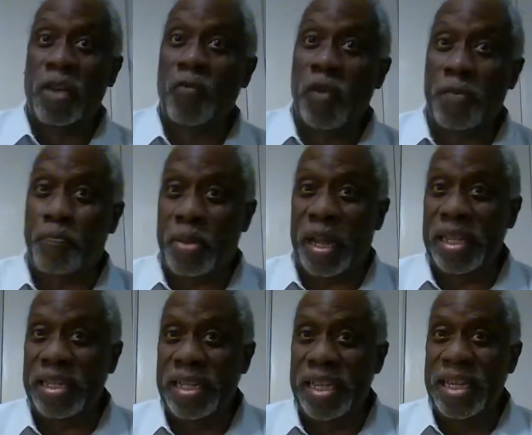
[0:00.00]

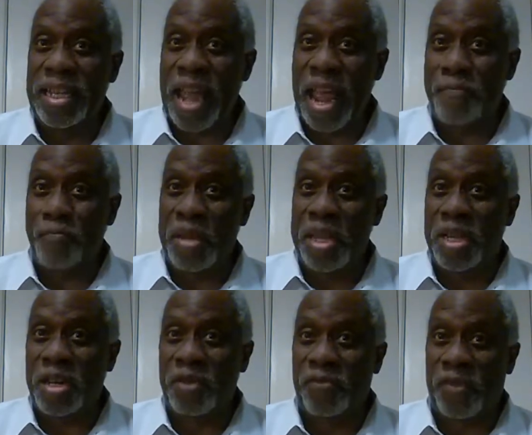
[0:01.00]
Repent ye and be
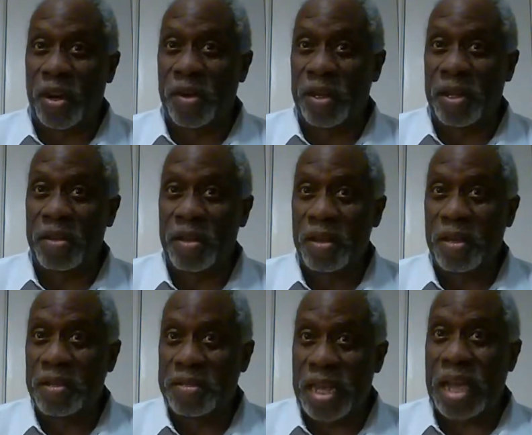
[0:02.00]
converted,
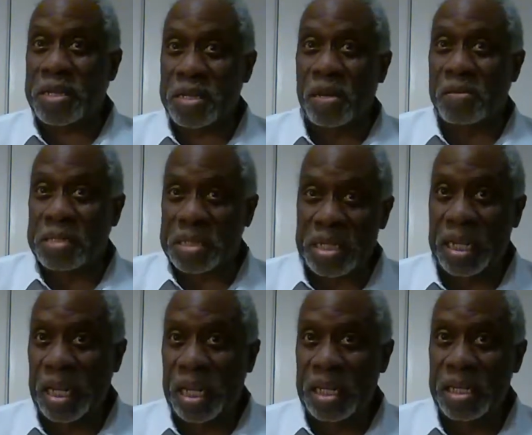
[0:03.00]
that your
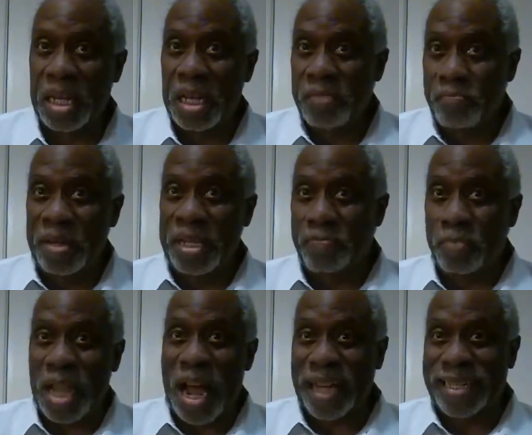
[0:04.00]
sin be
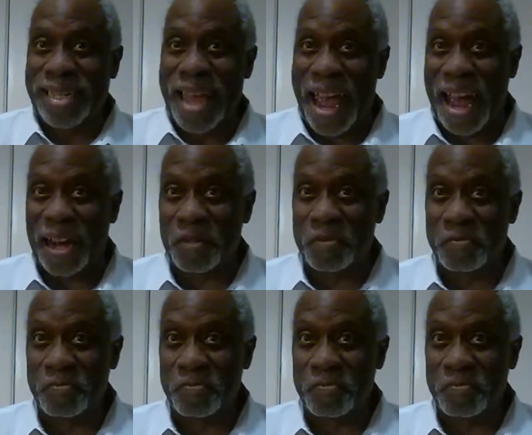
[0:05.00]
blotted out.